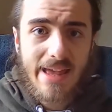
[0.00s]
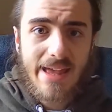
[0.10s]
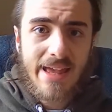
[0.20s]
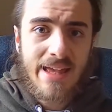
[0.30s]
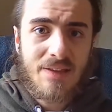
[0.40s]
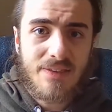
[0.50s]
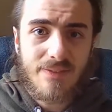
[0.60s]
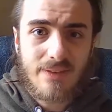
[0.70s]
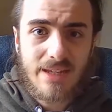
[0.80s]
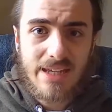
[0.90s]
and
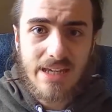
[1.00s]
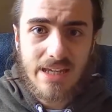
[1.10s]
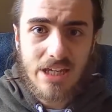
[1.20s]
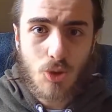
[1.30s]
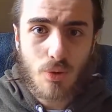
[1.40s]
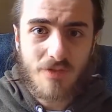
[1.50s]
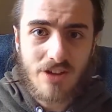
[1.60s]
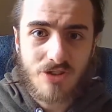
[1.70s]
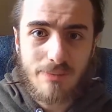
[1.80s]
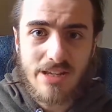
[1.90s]
he would
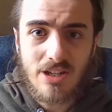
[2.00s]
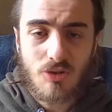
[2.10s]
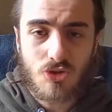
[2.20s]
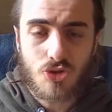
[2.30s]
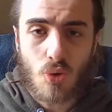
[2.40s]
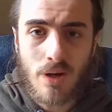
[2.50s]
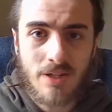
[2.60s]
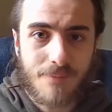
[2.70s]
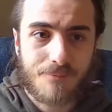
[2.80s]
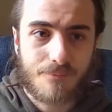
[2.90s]

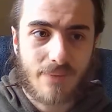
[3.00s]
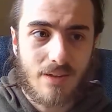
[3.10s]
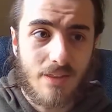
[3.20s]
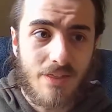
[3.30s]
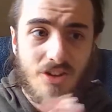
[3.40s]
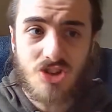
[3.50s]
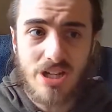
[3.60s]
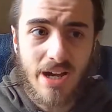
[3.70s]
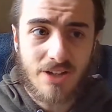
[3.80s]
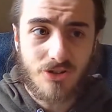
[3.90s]
join the
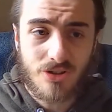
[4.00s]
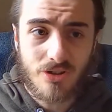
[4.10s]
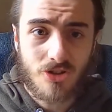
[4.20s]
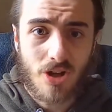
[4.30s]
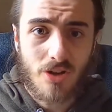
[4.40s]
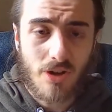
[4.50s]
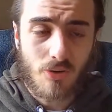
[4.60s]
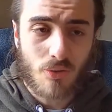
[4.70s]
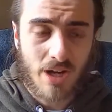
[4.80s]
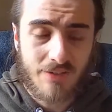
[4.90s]
G.I. Joe
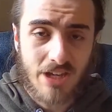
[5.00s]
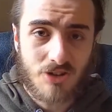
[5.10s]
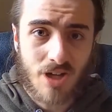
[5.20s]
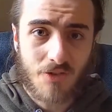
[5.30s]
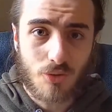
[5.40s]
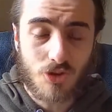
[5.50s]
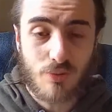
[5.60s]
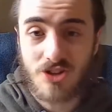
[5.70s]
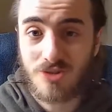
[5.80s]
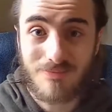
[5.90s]
organization afterwards,
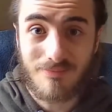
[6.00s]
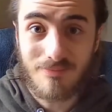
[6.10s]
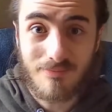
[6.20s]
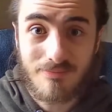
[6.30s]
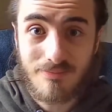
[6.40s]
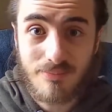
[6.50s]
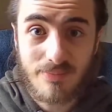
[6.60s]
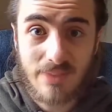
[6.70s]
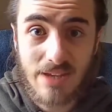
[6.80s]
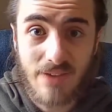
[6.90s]
which
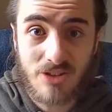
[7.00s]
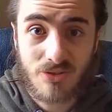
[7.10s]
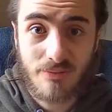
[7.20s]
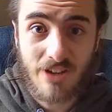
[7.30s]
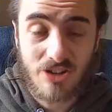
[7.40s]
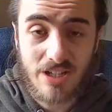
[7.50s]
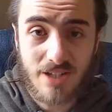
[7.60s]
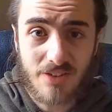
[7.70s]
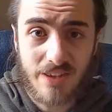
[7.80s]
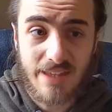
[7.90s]
they eventually
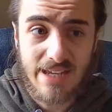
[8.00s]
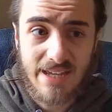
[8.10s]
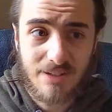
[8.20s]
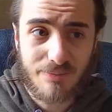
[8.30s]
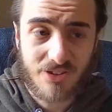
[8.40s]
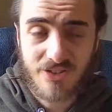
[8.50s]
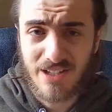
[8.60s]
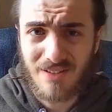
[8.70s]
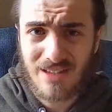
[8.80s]
does at the end, but still.